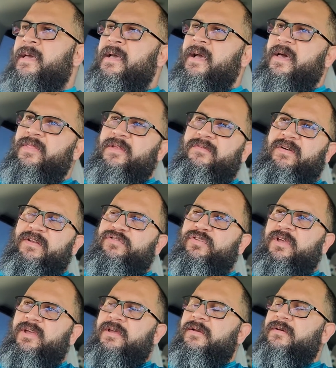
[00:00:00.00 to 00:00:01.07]
And then
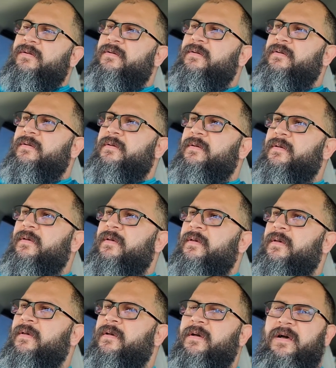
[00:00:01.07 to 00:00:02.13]
eventually
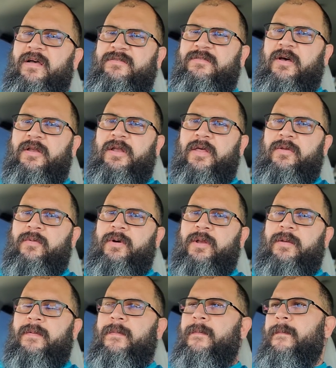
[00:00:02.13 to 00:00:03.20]
I saw another one.
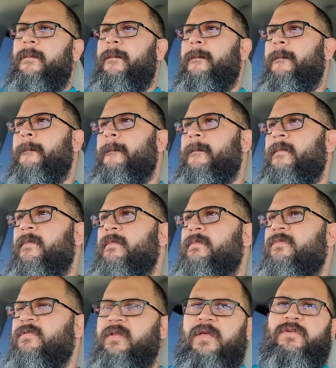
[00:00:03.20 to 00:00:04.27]

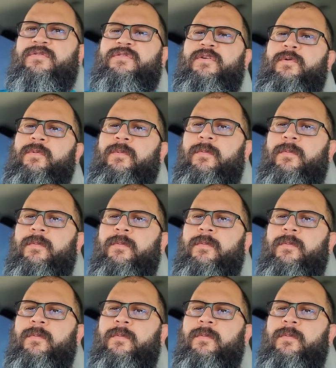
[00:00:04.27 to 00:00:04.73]
So there's two.